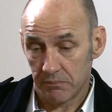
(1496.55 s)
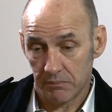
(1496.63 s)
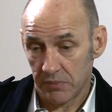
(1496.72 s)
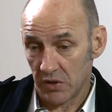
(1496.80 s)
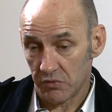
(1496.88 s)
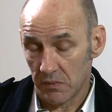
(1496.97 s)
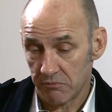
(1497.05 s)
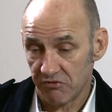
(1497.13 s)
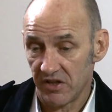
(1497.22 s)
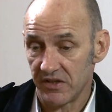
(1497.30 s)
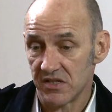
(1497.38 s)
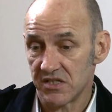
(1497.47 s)
Both my
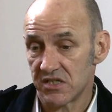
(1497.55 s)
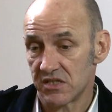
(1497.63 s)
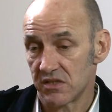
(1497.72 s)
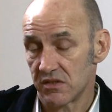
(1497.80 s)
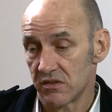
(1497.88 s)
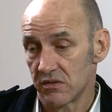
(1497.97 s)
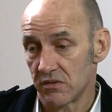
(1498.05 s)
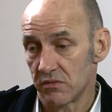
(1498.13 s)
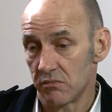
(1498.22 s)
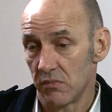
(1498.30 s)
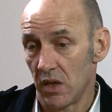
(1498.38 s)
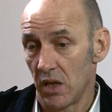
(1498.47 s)
brothers,
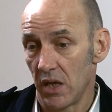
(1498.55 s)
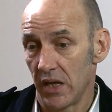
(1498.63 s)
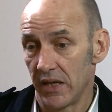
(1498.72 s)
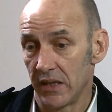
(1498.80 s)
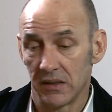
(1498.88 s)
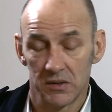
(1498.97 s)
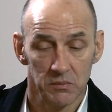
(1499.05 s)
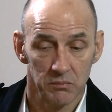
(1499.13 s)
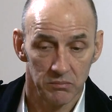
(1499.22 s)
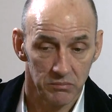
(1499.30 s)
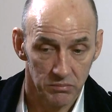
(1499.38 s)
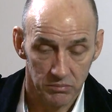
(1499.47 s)
my
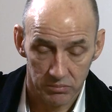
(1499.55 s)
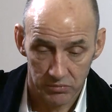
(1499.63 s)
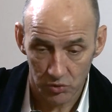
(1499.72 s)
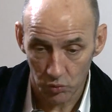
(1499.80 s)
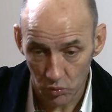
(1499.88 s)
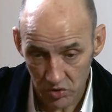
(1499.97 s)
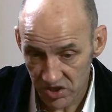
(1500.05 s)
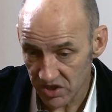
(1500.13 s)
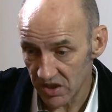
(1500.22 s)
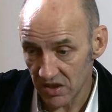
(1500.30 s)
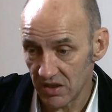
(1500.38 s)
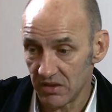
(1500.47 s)

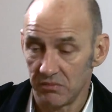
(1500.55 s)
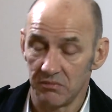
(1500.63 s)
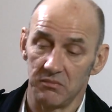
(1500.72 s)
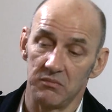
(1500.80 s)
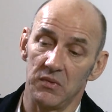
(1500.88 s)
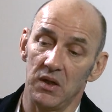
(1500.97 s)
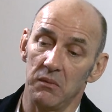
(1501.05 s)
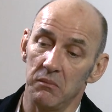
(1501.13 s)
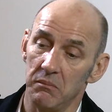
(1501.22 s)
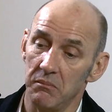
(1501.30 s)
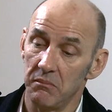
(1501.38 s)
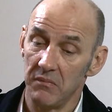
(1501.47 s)
daughter,
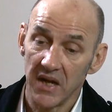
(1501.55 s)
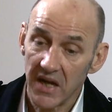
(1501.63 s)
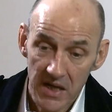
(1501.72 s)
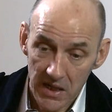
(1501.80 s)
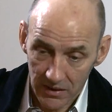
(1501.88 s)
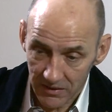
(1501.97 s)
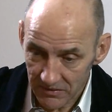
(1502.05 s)
me.